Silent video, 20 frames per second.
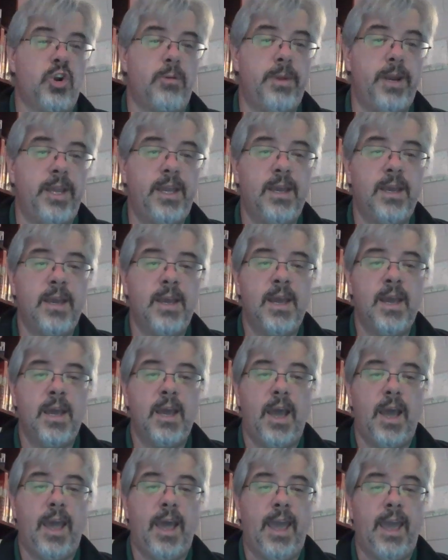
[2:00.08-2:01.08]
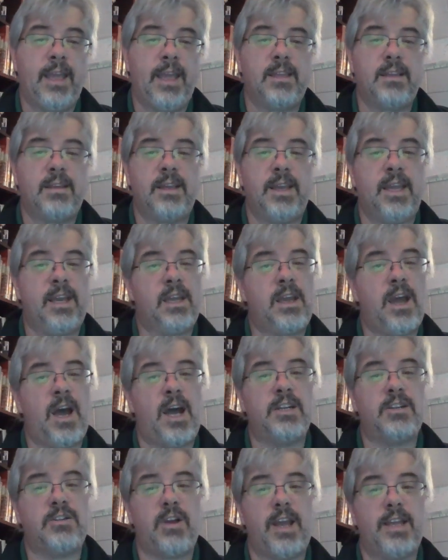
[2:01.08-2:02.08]
Germany. And in
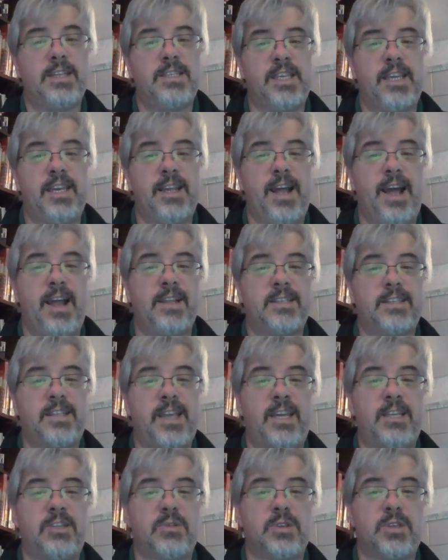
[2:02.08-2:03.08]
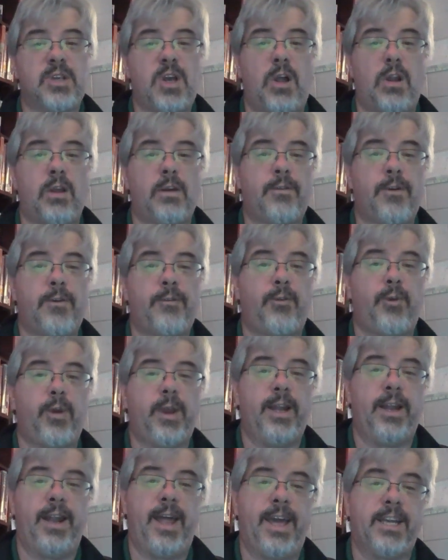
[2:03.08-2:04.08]
contrast, the United States was calling for
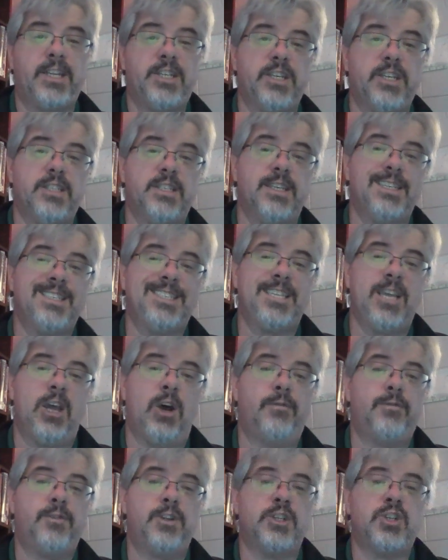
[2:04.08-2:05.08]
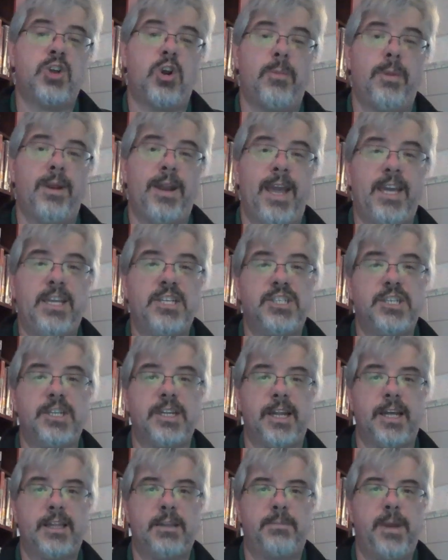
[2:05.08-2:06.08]
free elections,
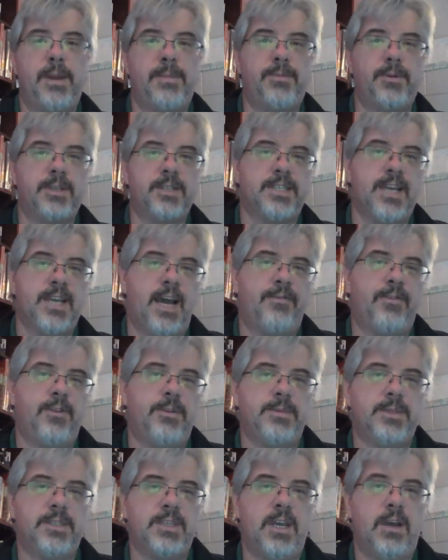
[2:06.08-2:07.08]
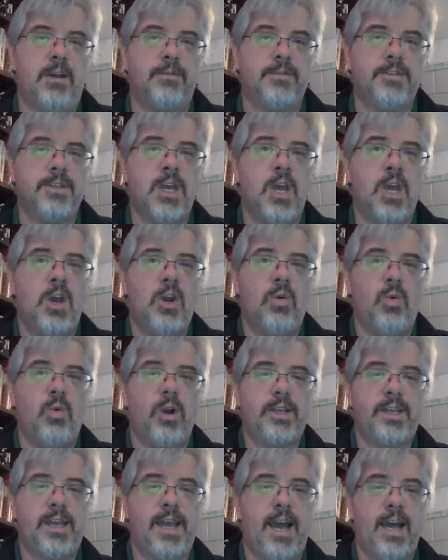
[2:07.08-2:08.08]
self-determination, let the people decide for themselves
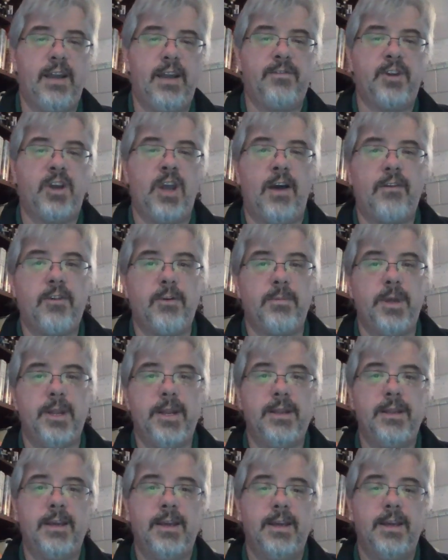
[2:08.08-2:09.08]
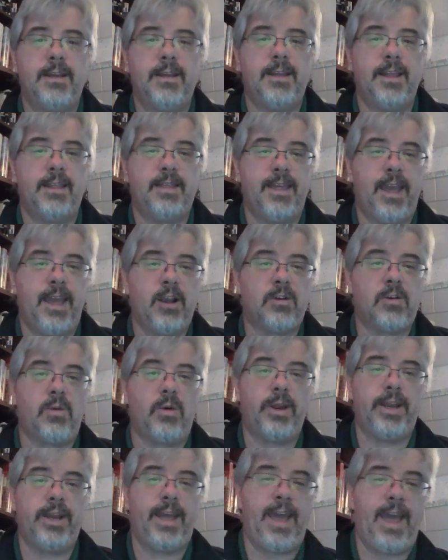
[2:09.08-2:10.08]
what kind of government that they are
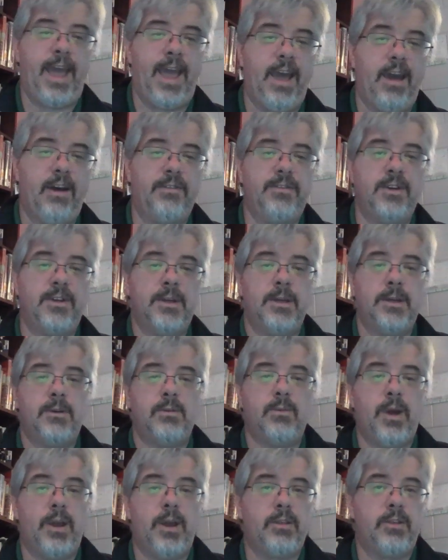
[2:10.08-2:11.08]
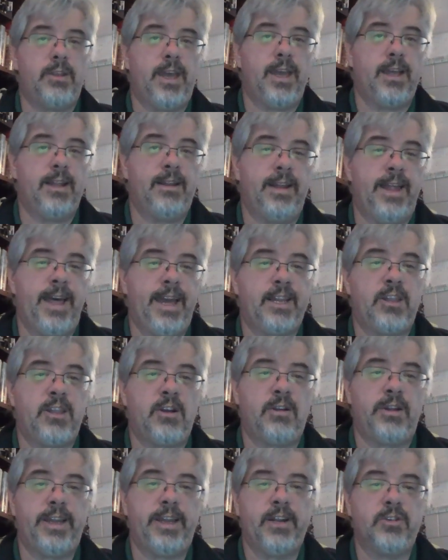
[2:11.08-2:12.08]
going to have, whether they elect
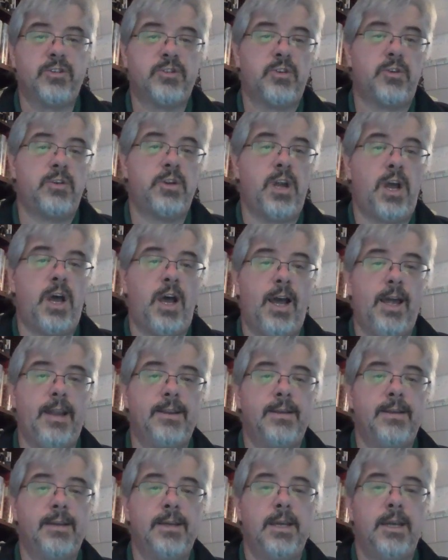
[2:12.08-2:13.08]
their leaders or not.